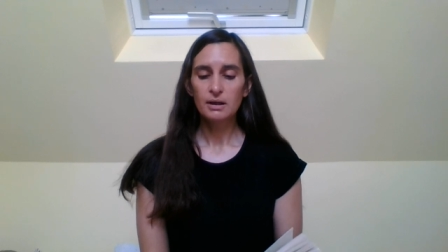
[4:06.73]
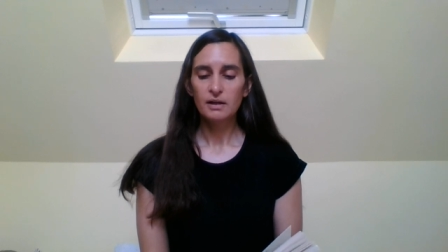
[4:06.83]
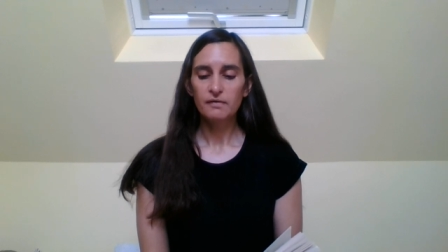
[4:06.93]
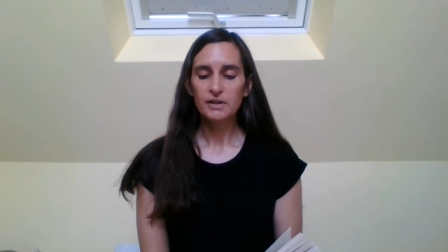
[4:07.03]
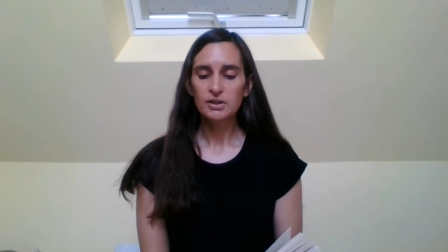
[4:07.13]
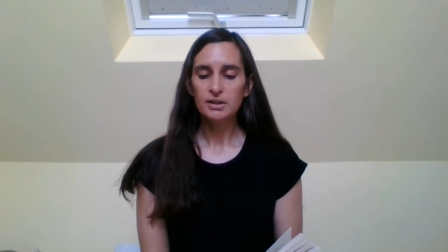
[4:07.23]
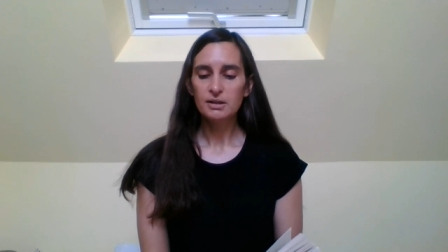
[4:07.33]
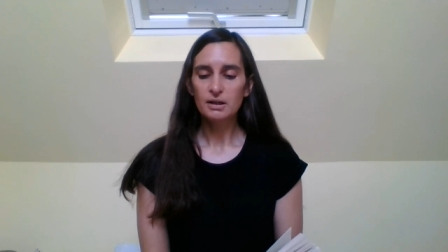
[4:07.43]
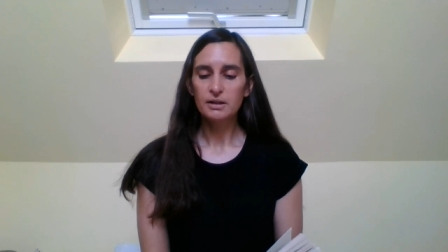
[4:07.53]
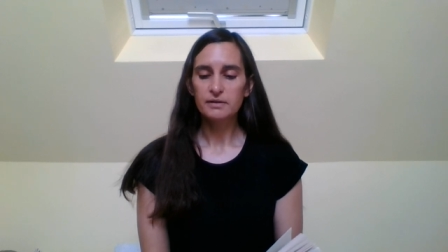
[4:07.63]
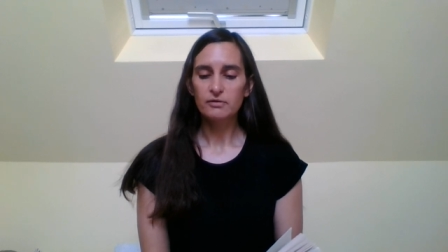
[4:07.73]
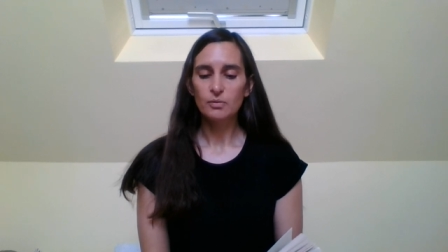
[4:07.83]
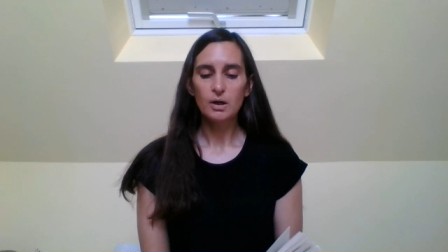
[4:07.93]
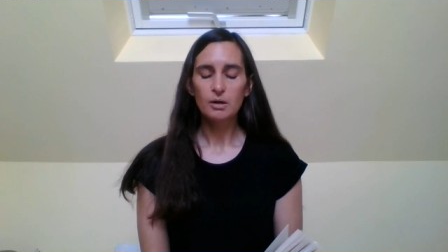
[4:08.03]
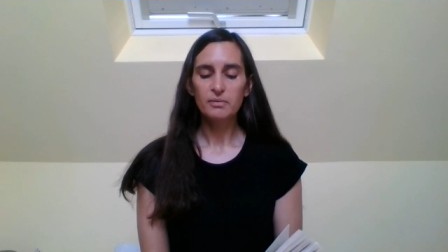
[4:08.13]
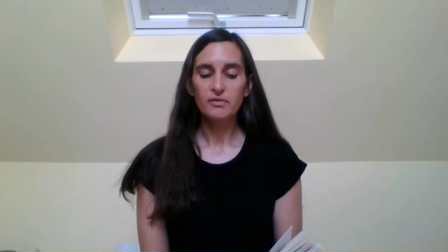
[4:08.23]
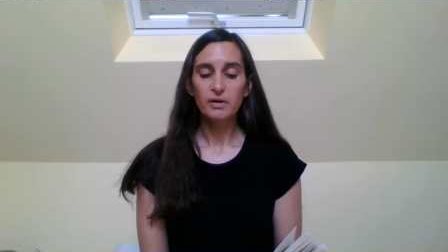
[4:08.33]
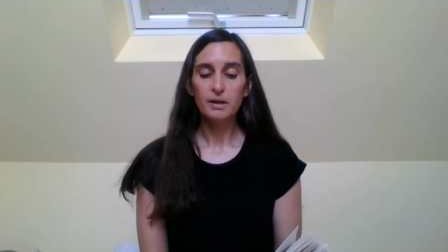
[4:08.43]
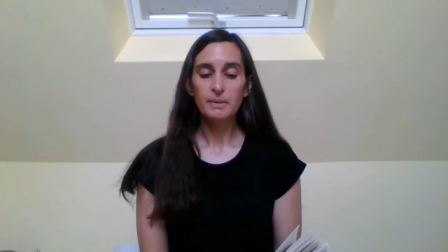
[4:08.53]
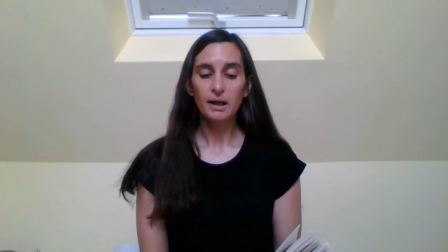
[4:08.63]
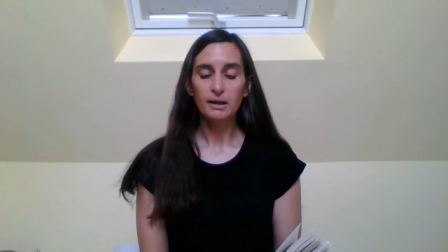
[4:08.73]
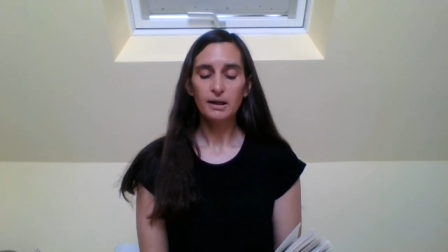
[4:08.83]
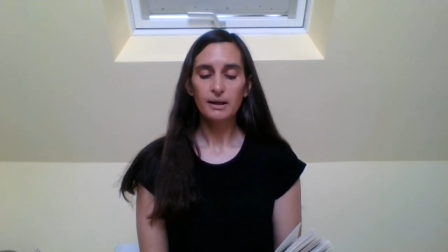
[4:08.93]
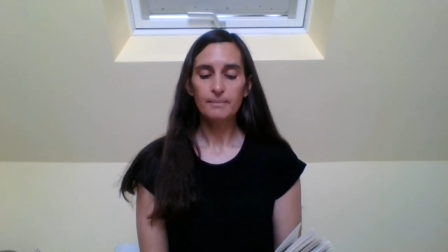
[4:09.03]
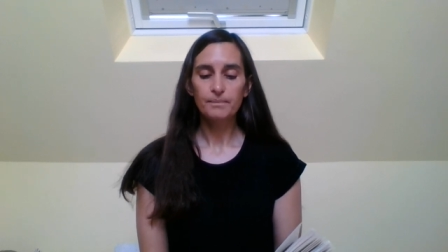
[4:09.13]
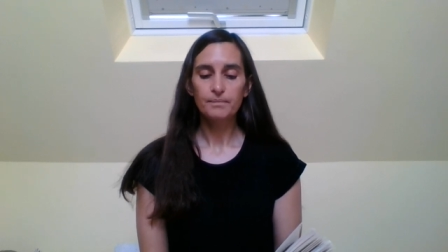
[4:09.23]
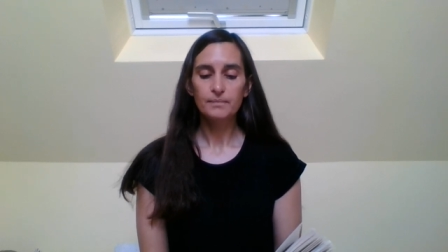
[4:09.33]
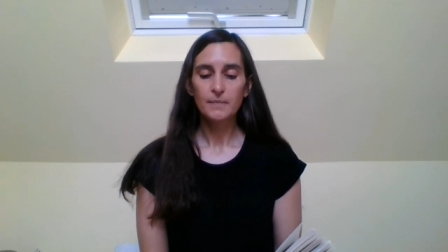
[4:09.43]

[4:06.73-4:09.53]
He fished in silence for a while before he began again.